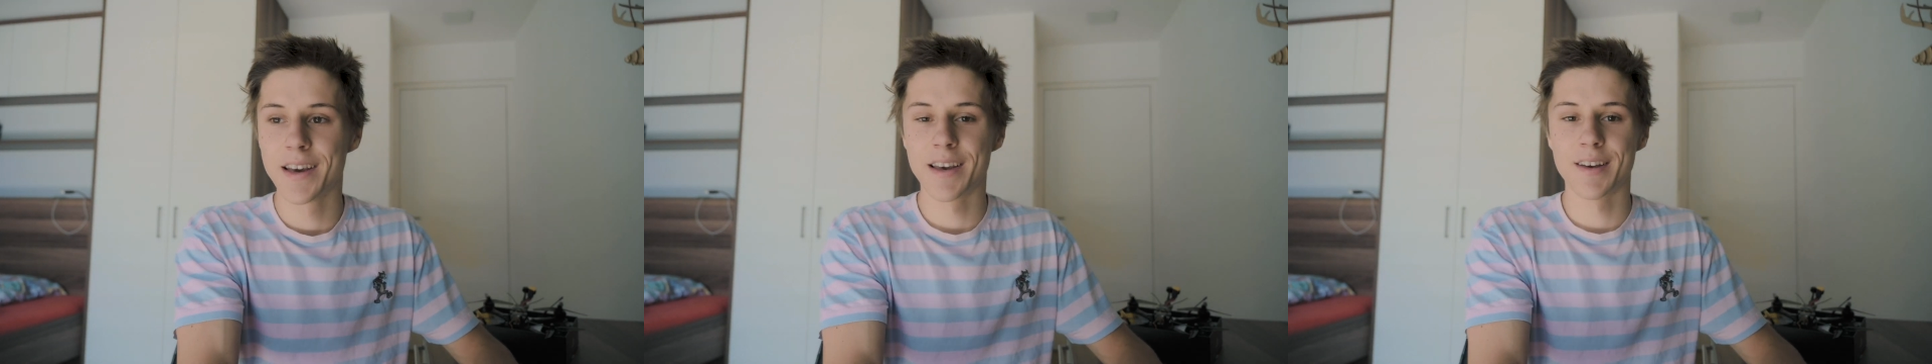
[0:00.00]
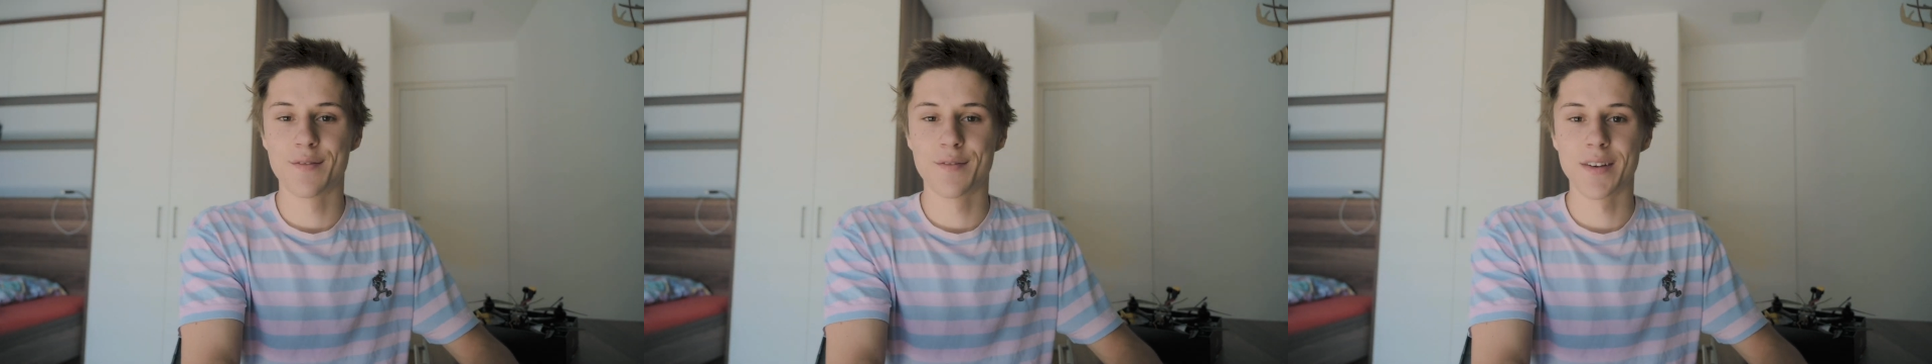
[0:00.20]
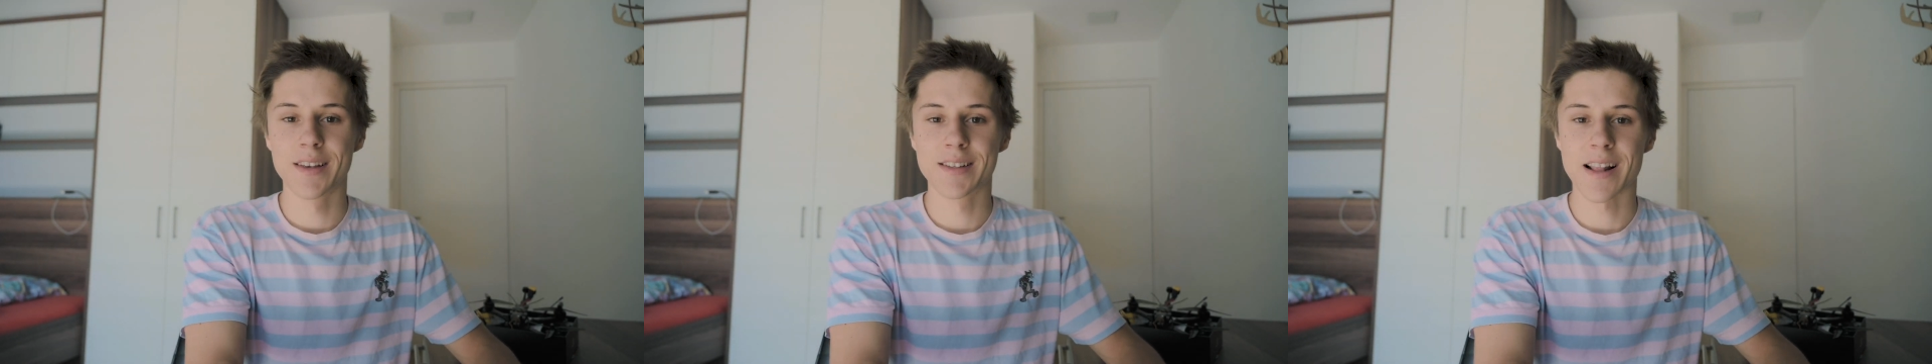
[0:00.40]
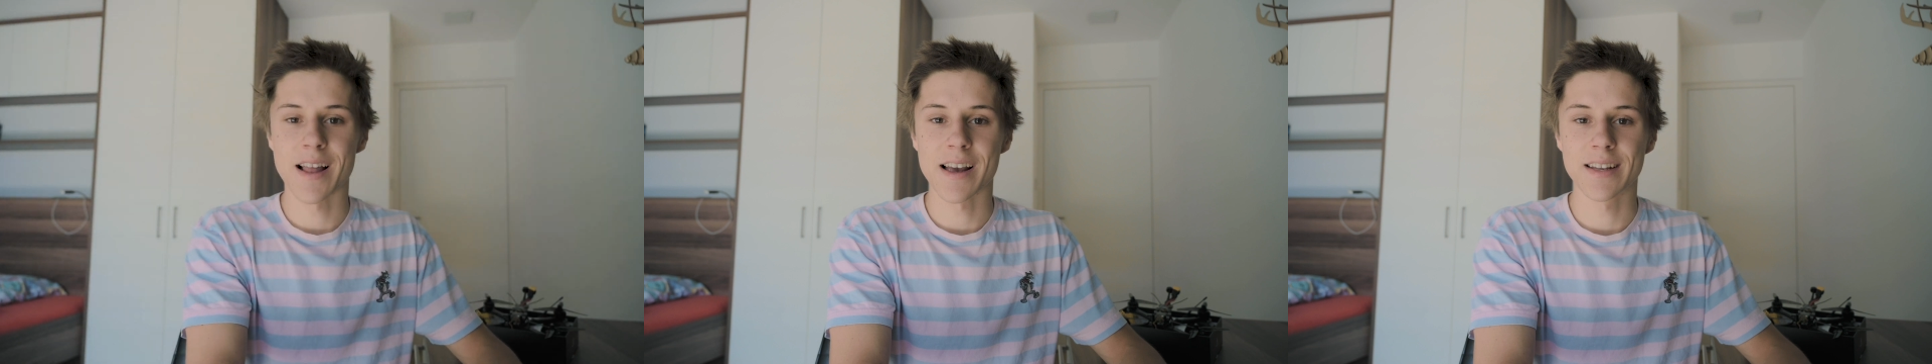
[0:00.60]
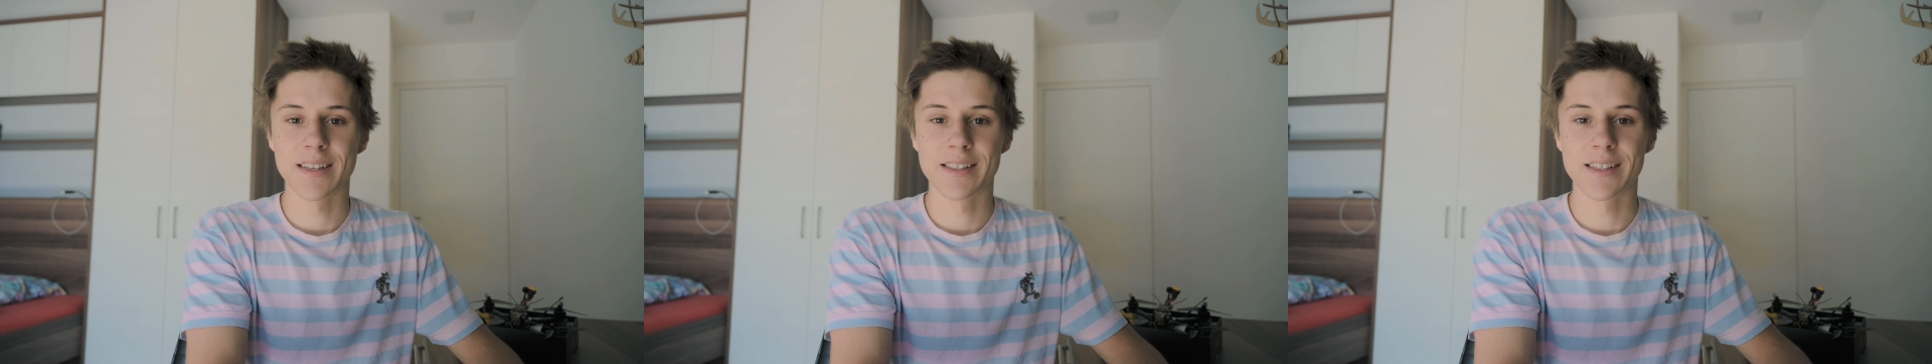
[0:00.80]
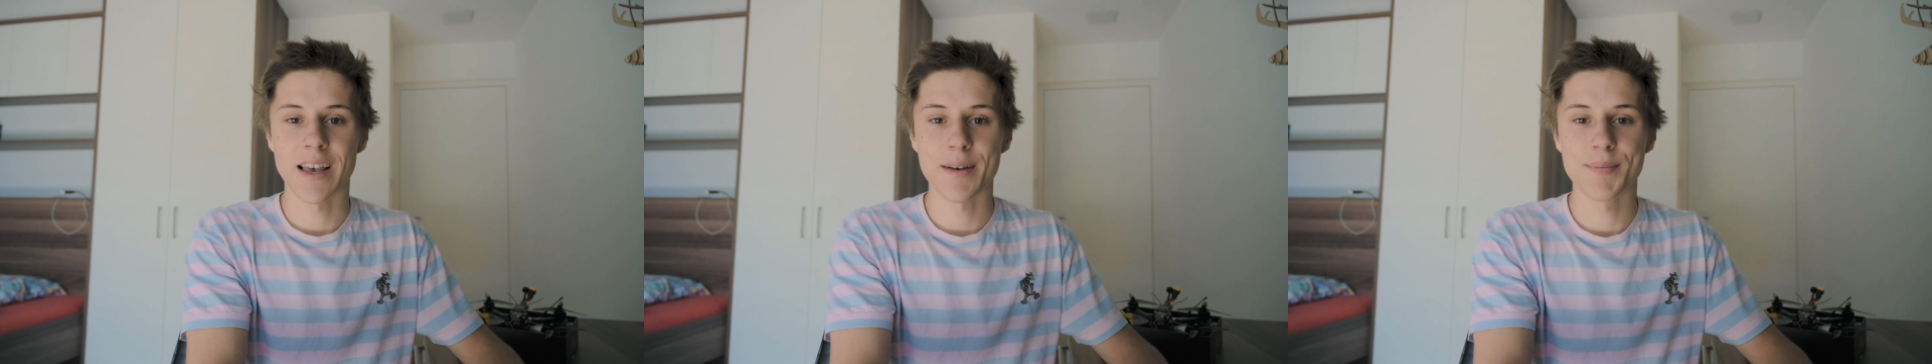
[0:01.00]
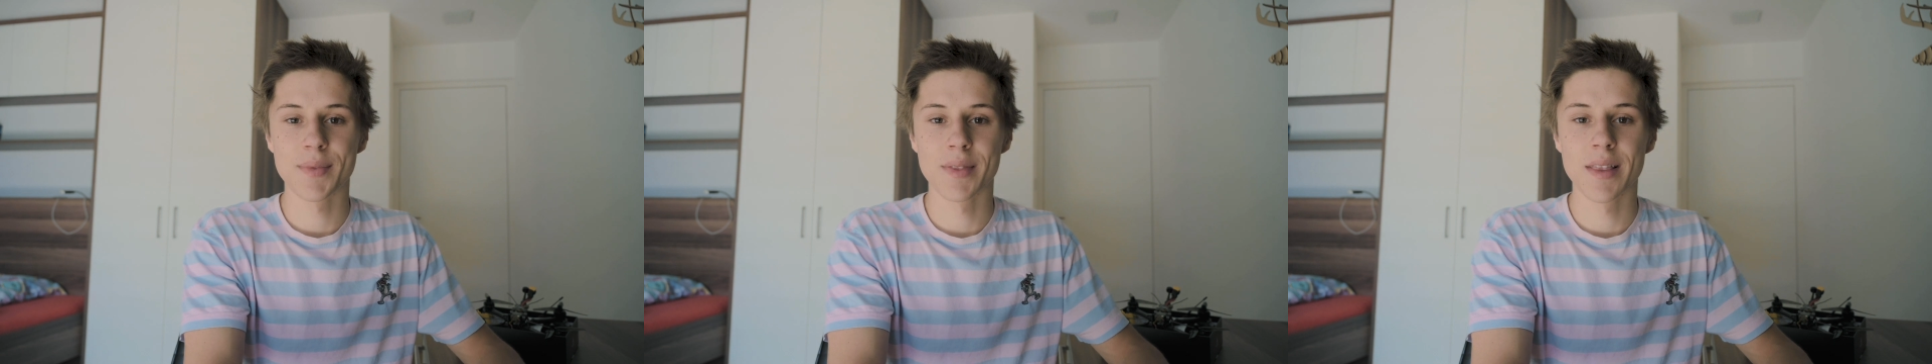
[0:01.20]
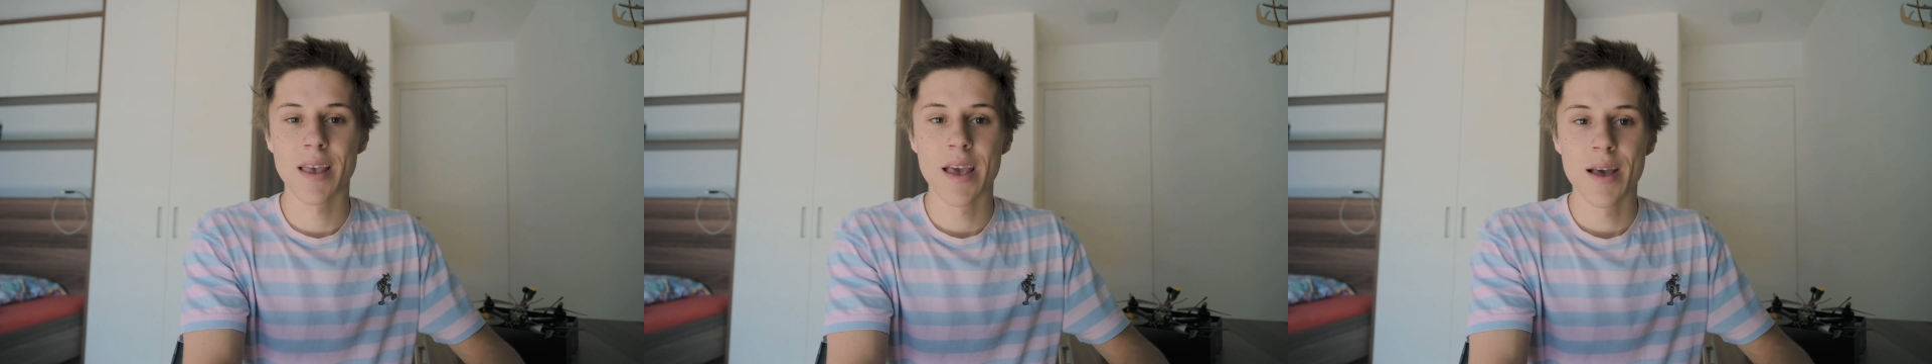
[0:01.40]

if things like this happen.